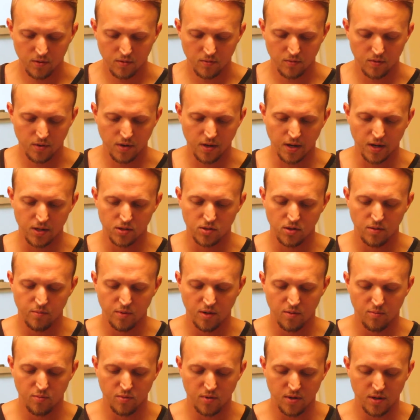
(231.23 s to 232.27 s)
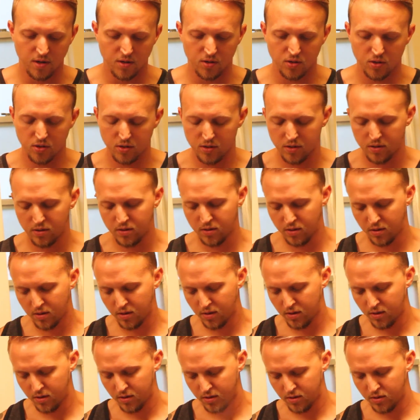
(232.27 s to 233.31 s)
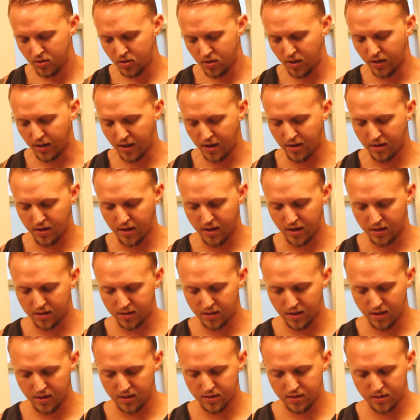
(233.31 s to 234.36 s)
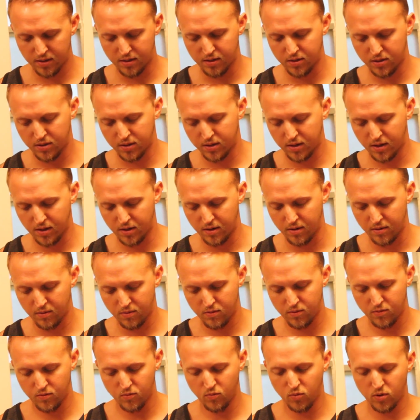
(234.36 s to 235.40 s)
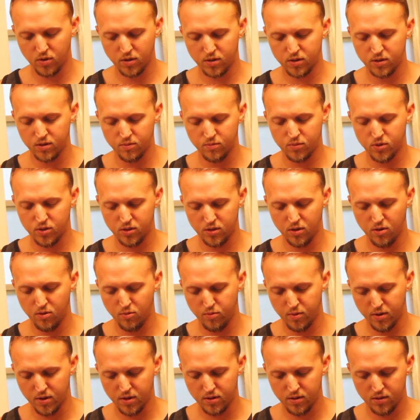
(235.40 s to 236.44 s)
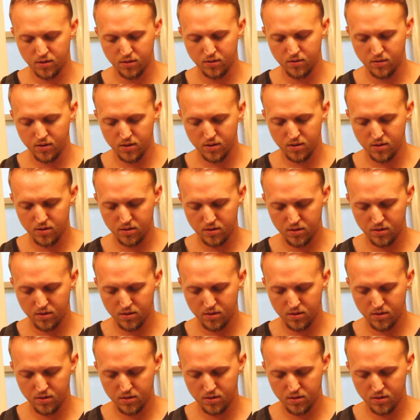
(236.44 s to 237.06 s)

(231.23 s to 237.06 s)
to rehydrate my brush, shake out the excess, and just kind of work some soap onto it